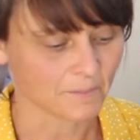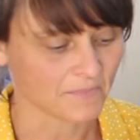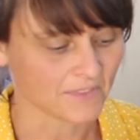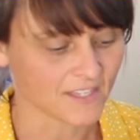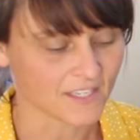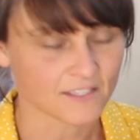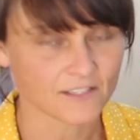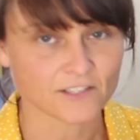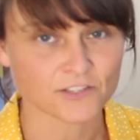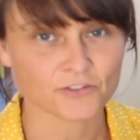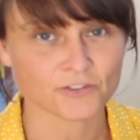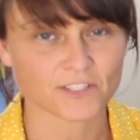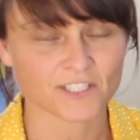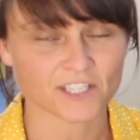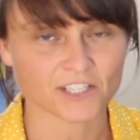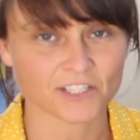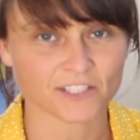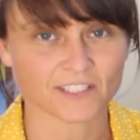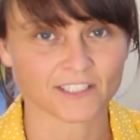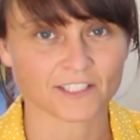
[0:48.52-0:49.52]
This is
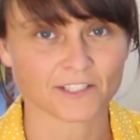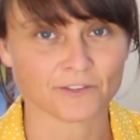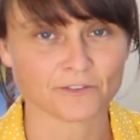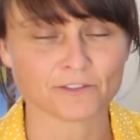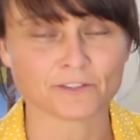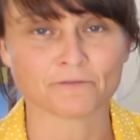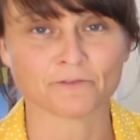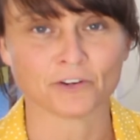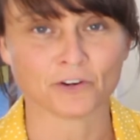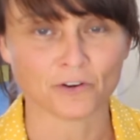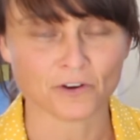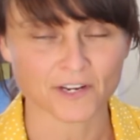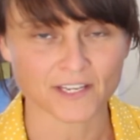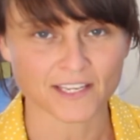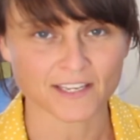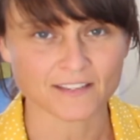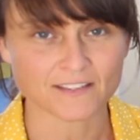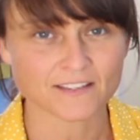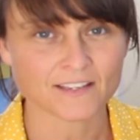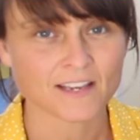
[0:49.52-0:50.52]
traditionally used for
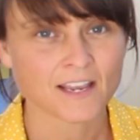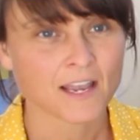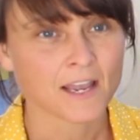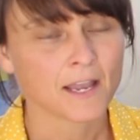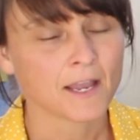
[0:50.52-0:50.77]
orchids,